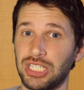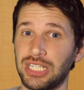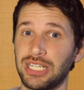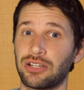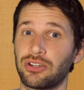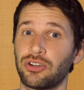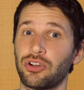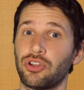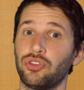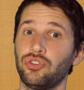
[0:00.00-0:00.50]
They
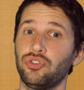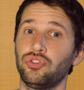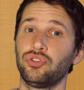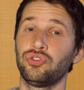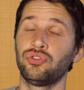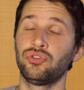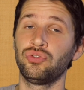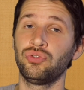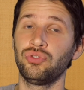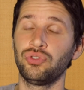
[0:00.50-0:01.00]
are
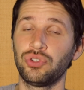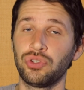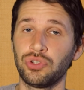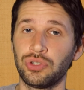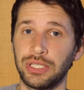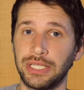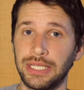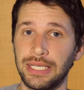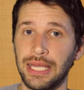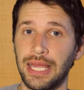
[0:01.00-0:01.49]

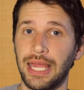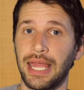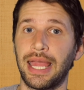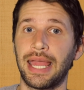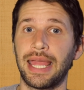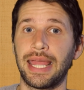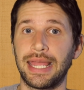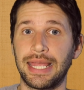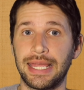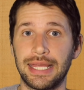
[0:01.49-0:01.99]
usually
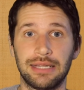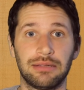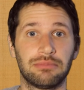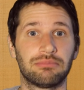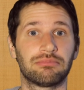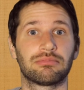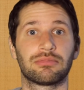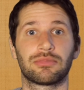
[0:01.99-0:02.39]
in